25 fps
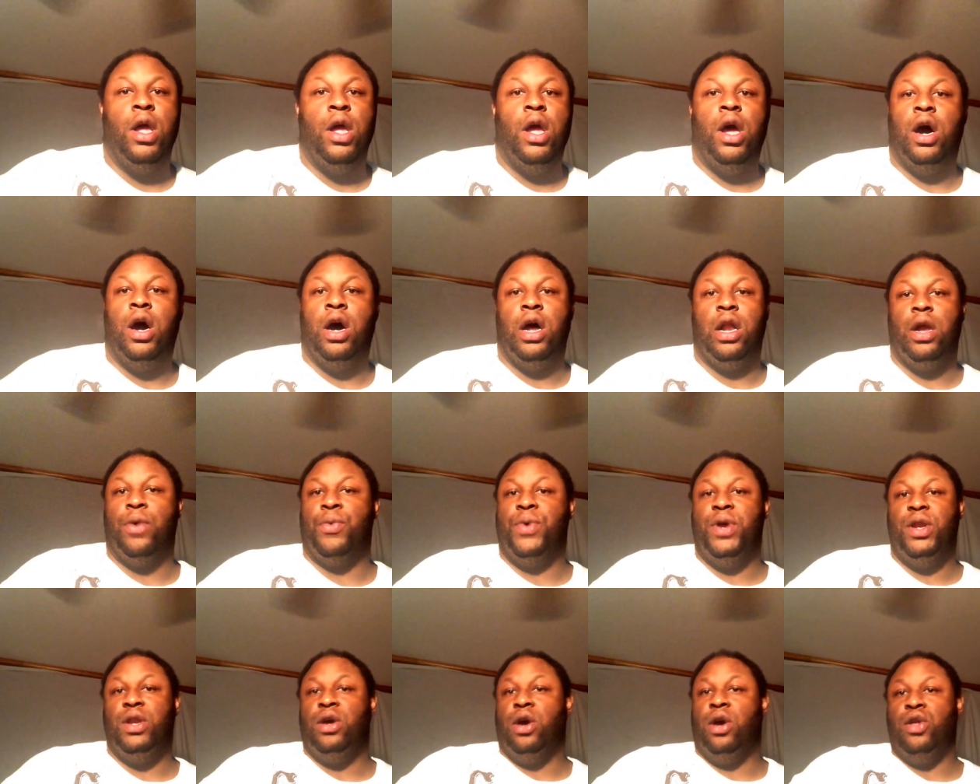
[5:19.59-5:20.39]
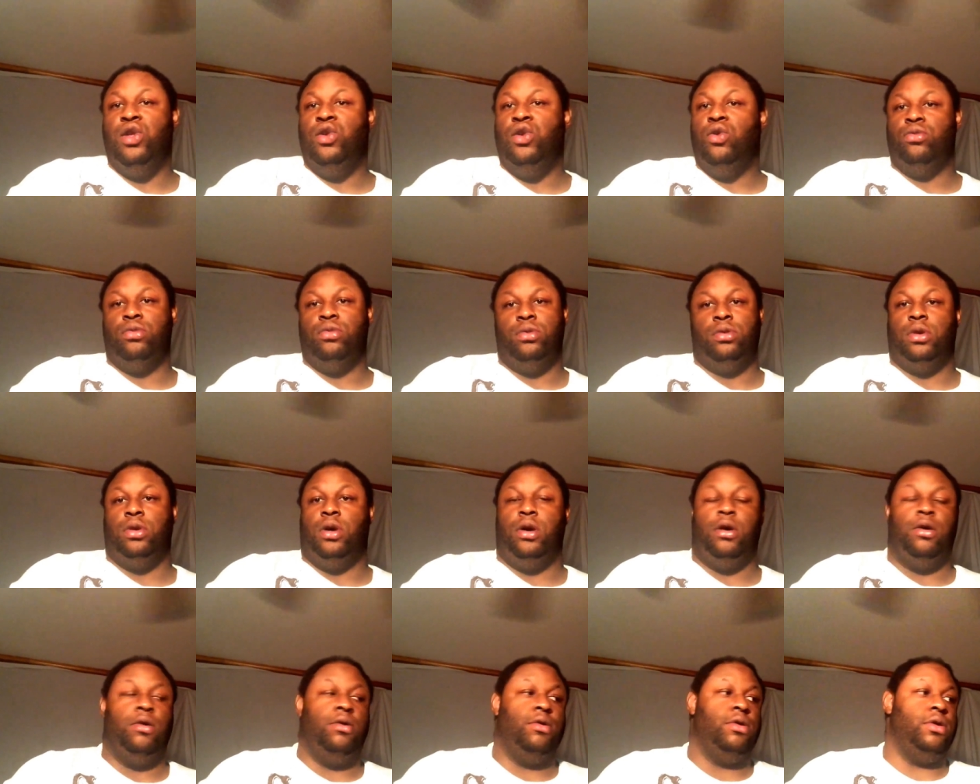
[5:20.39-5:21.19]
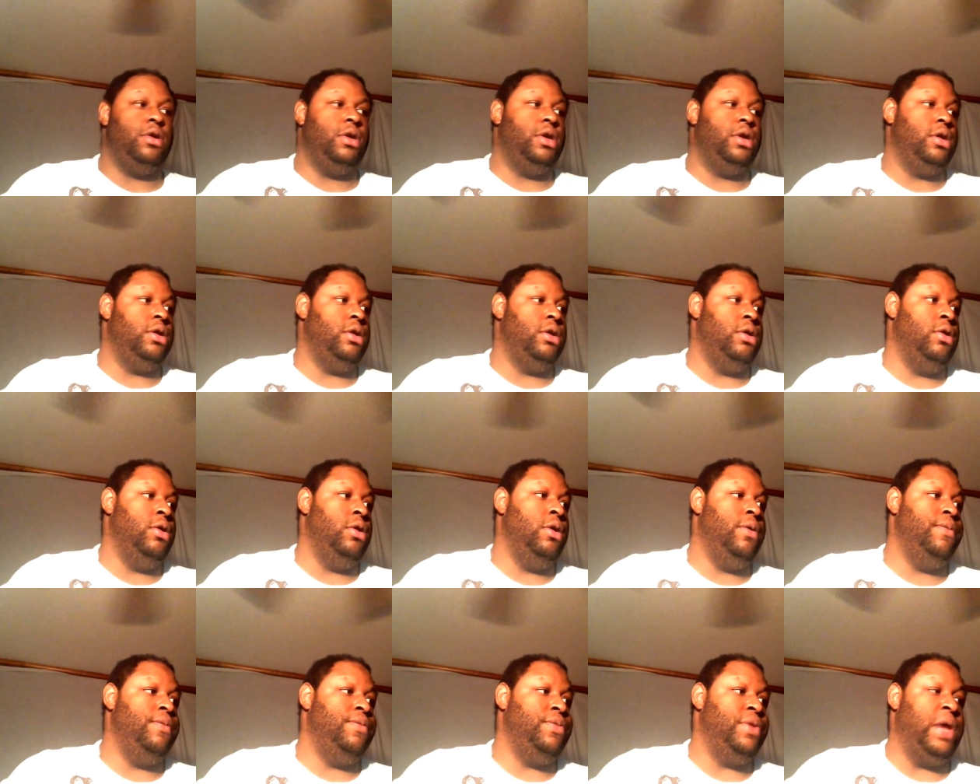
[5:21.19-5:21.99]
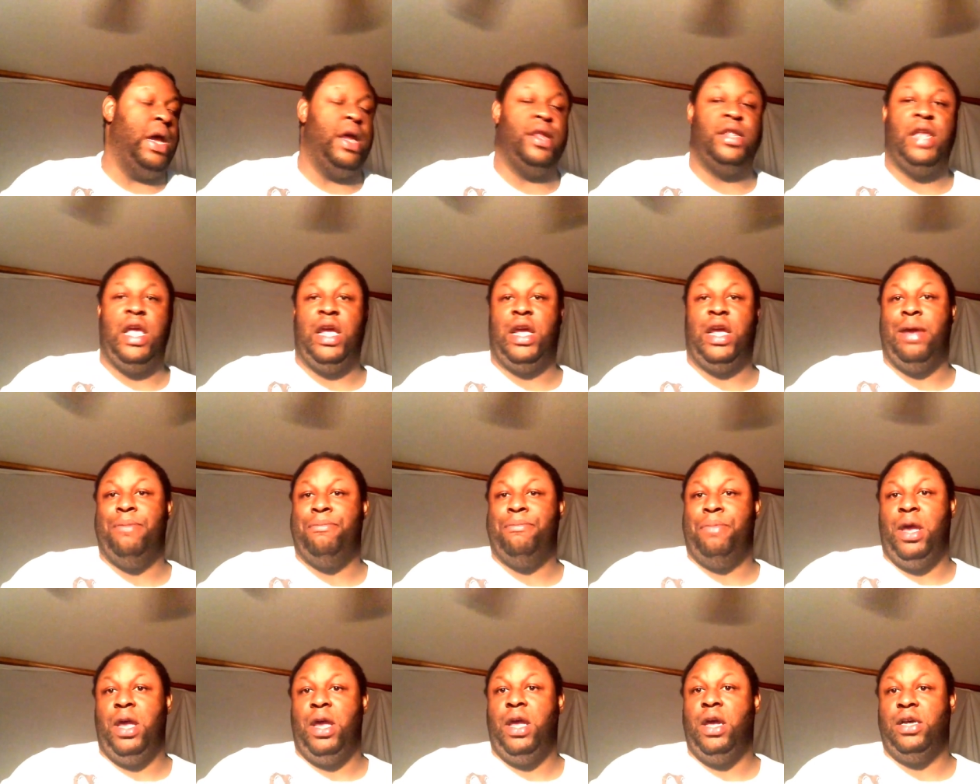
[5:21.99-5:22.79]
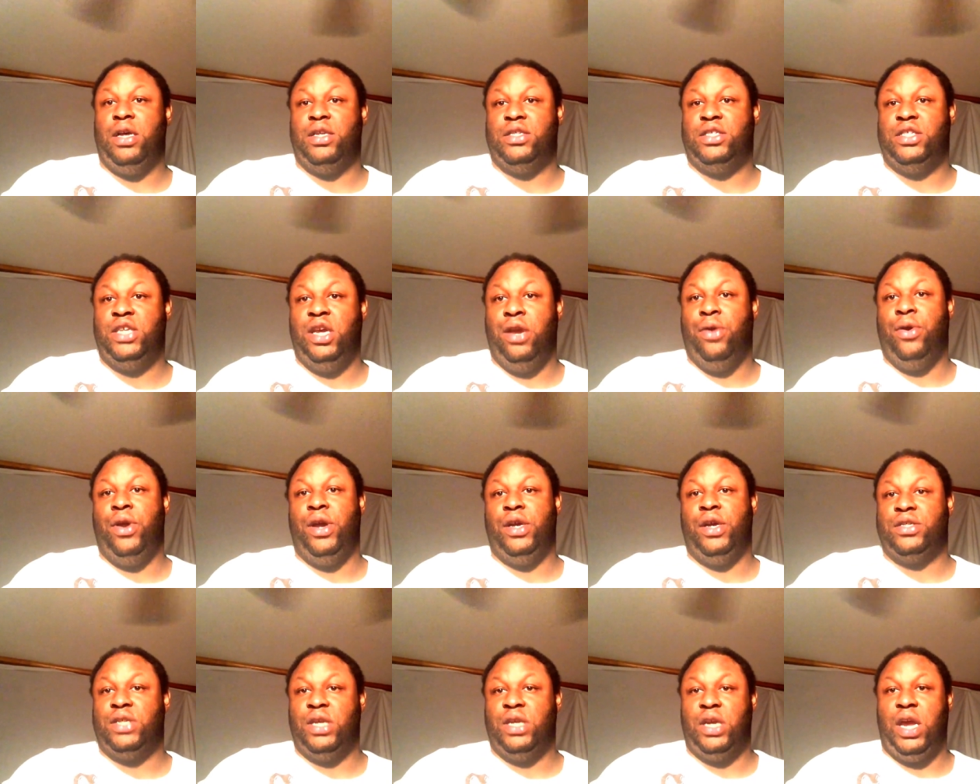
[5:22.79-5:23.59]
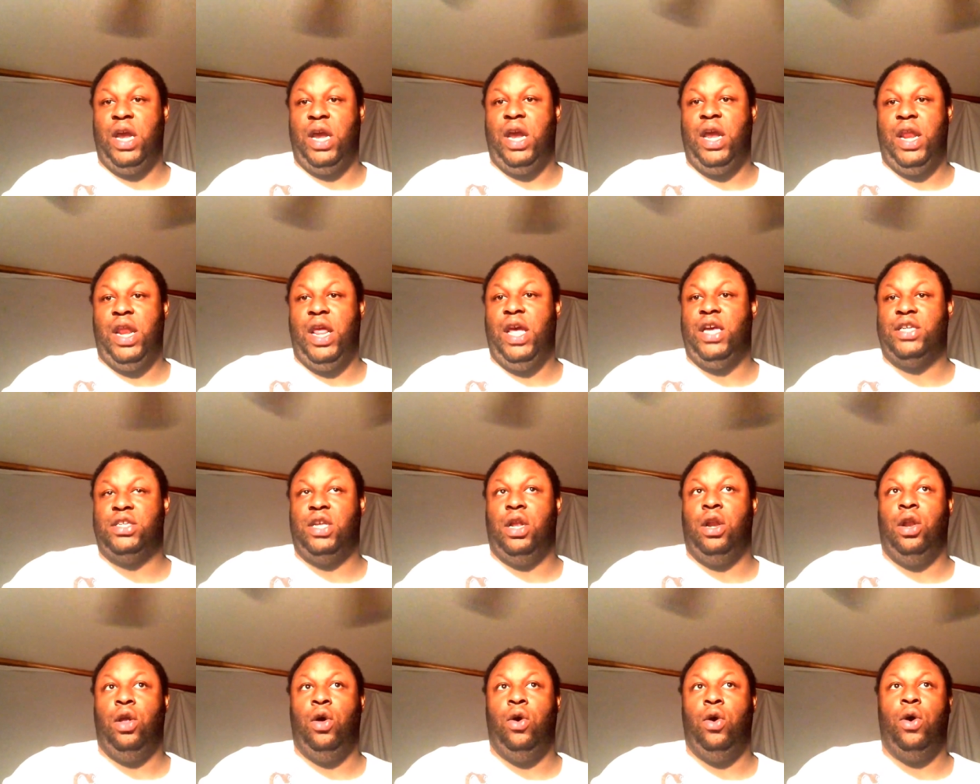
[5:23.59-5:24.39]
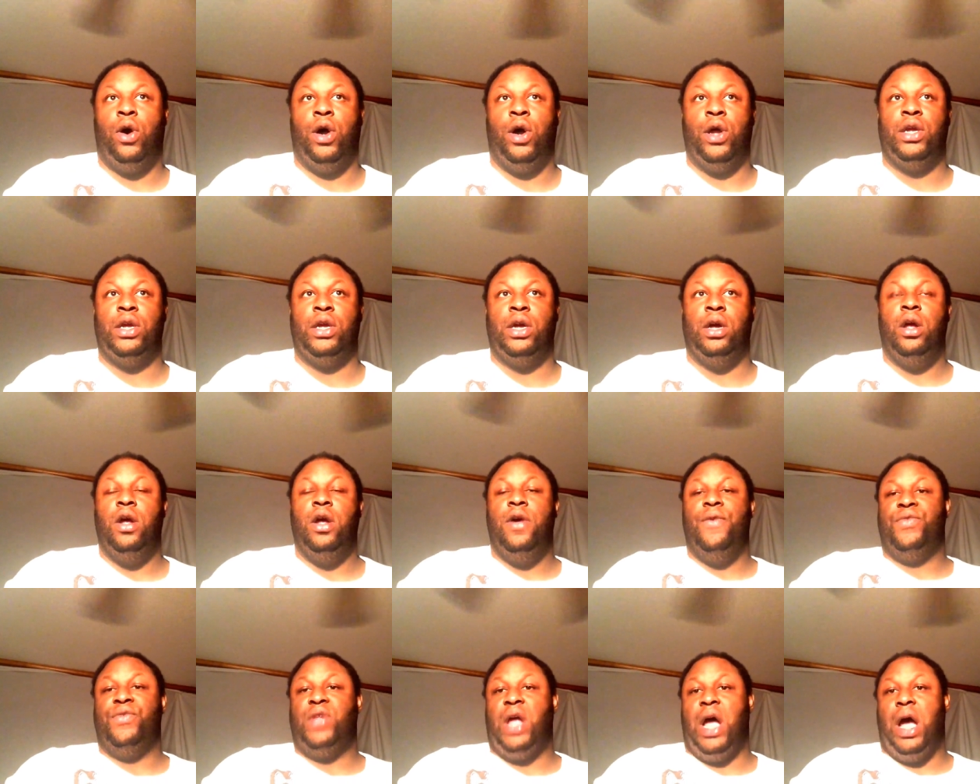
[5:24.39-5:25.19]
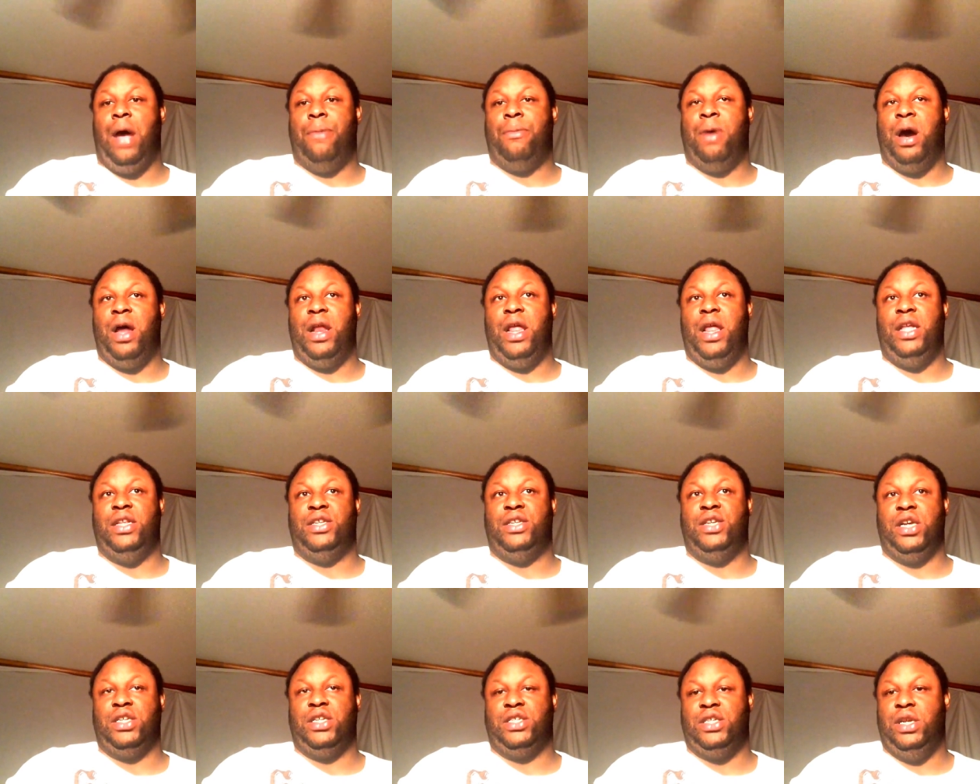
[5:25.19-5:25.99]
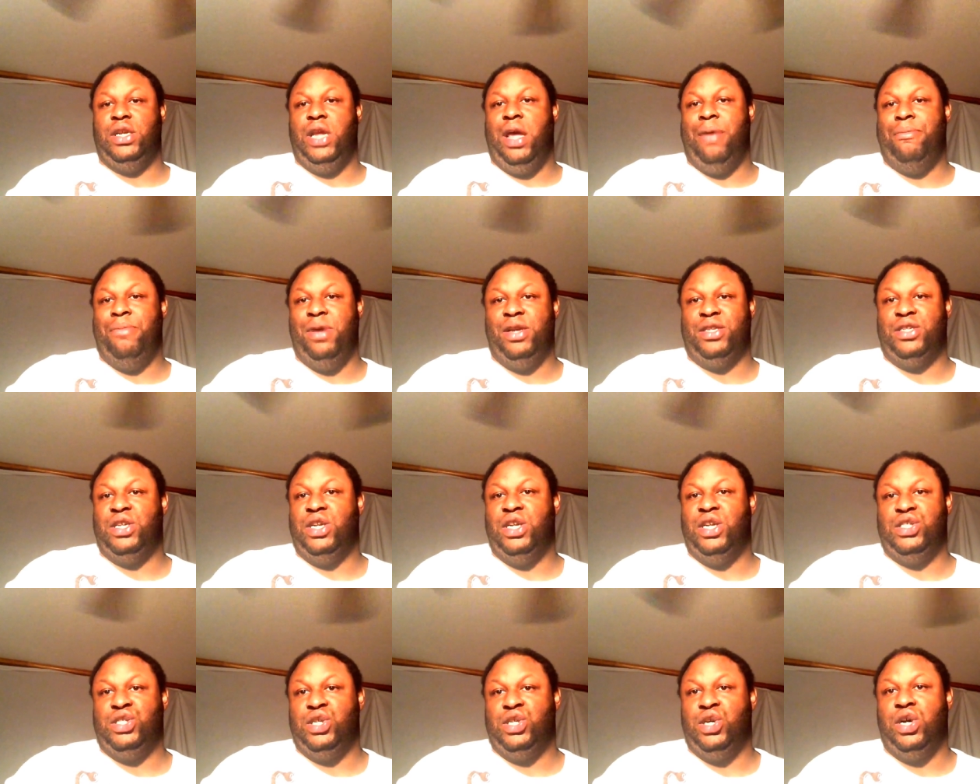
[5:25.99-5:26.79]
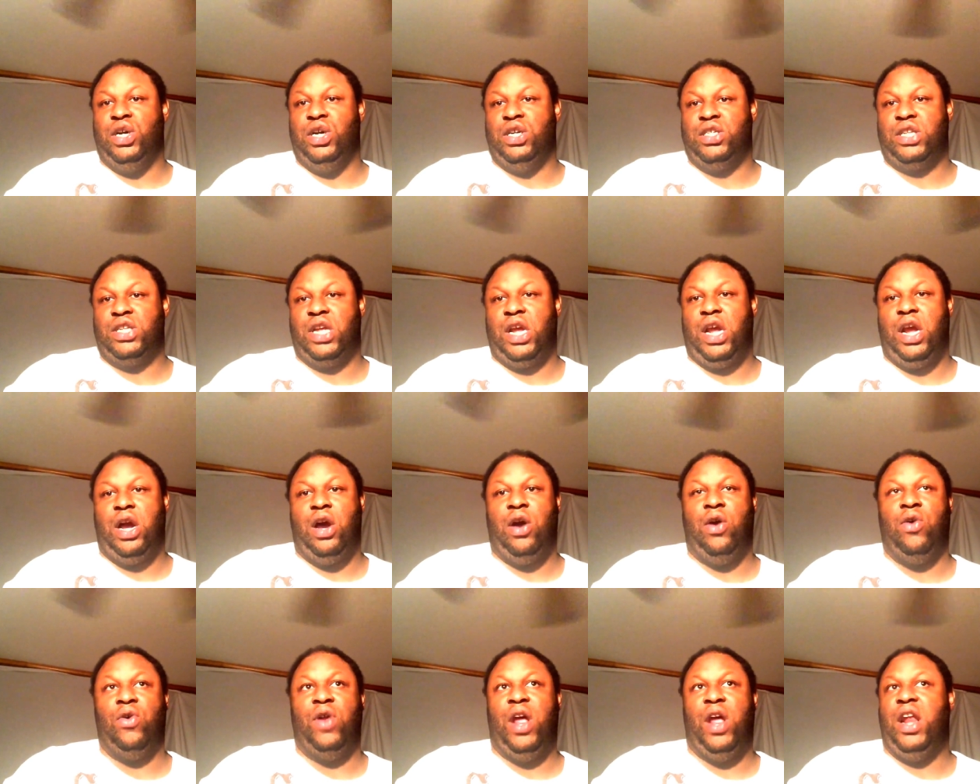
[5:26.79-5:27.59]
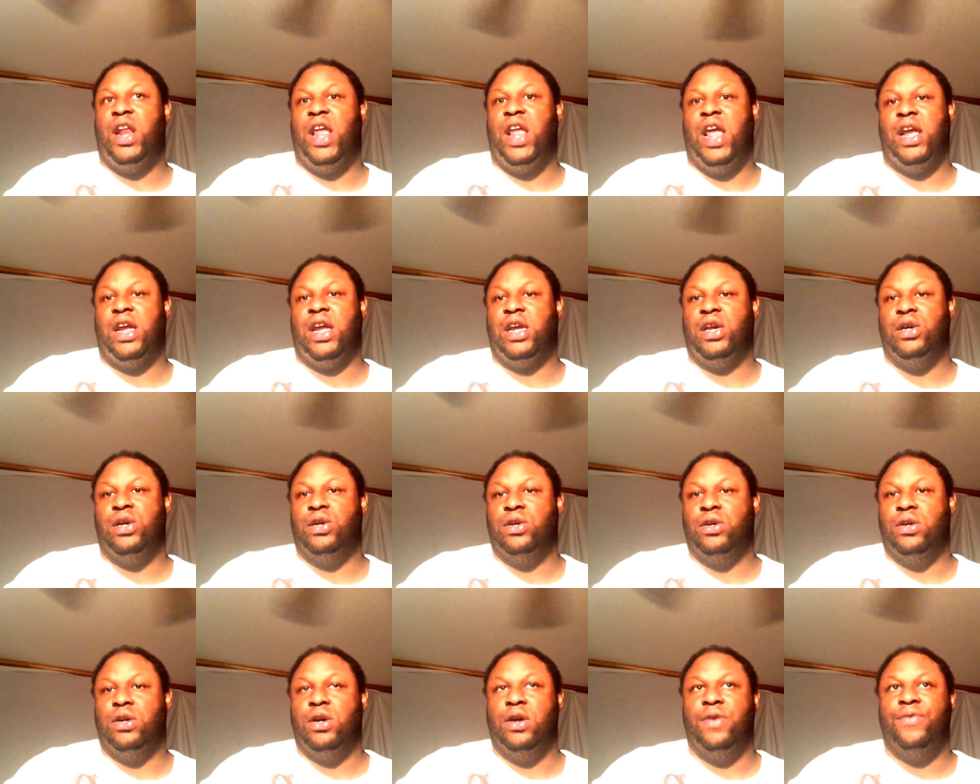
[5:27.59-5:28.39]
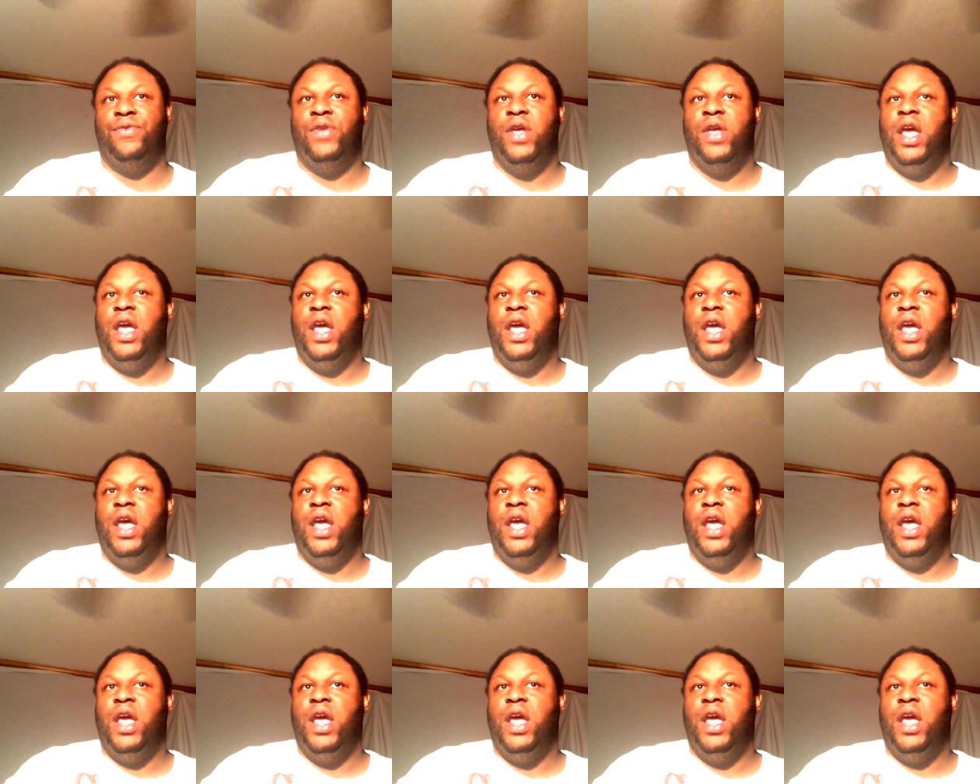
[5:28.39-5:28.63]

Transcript: Honey, we know you. Oh, Oh, they are taking Belle serious again as a lawyer. Talking about that church they mentioned the judge like, oh, that ain't good.